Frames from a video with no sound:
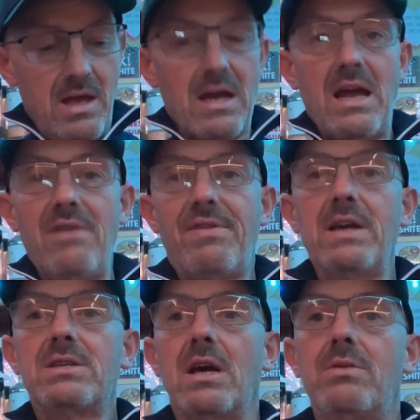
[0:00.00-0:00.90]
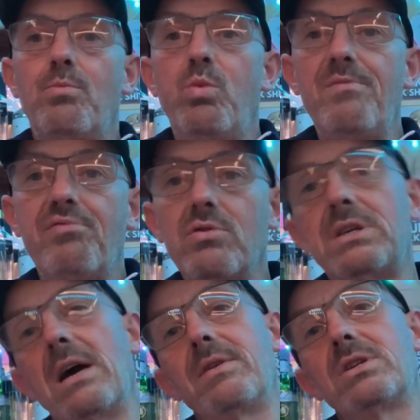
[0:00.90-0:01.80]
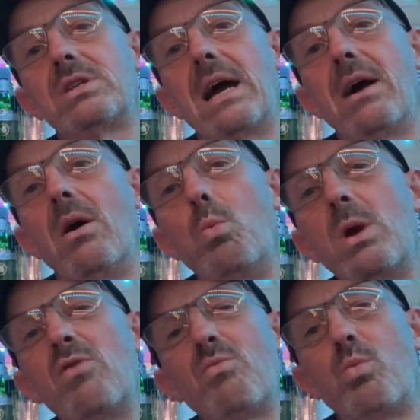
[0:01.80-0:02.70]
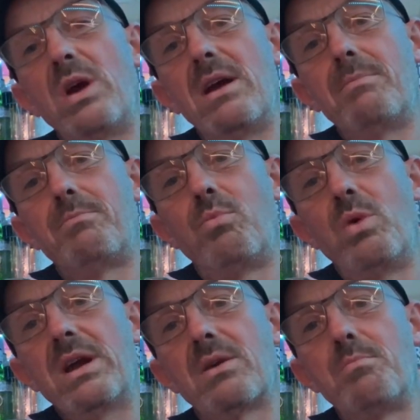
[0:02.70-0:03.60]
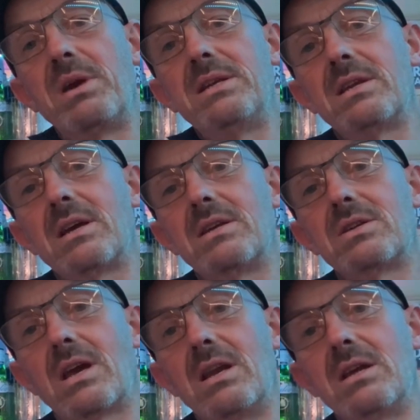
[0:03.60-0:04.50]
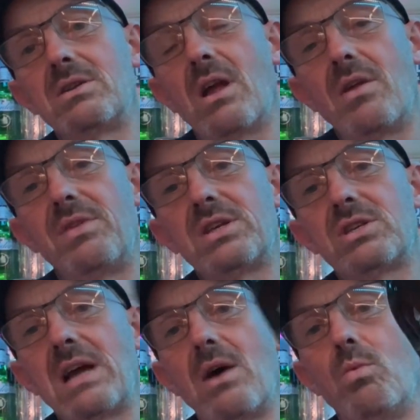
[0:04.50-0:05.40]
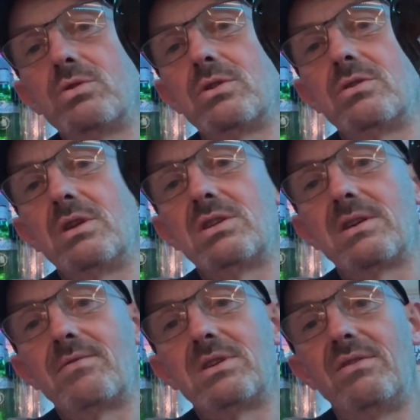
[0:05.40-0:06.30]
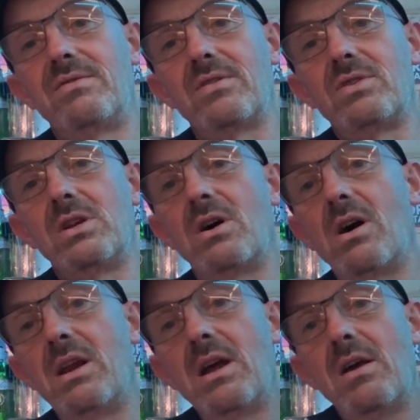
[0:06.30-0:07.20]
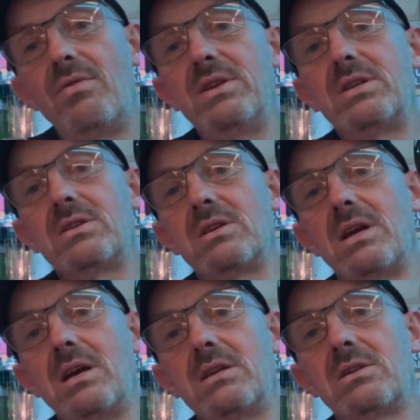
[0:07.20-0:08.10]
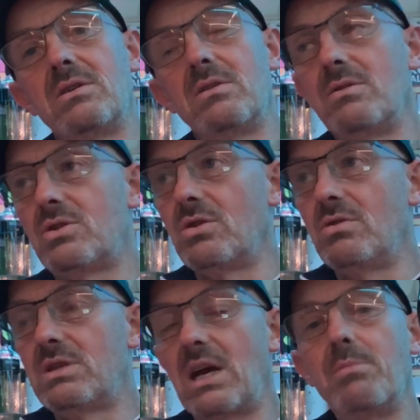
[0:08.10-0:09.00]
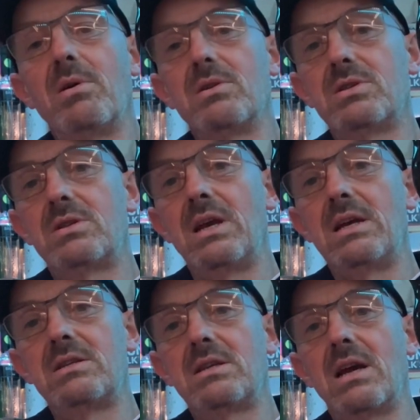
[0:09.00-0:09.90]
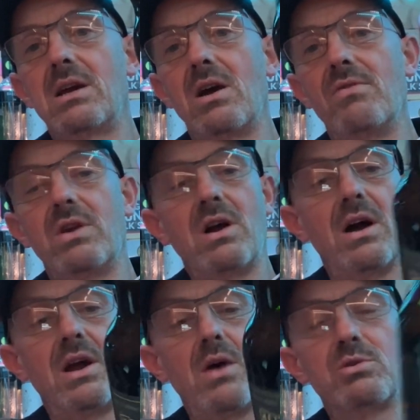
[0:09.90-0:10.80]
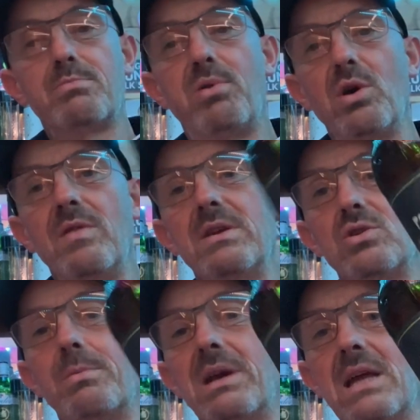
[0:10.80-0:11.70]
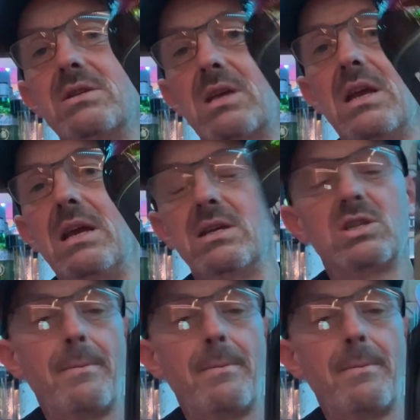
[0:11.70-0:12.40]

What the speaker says: if they said we brought out this stout and we're competing against Guinness, like this stout wasn't done in 1759, this isn't here to take part, here to take over, and I was putting this up against Guinness,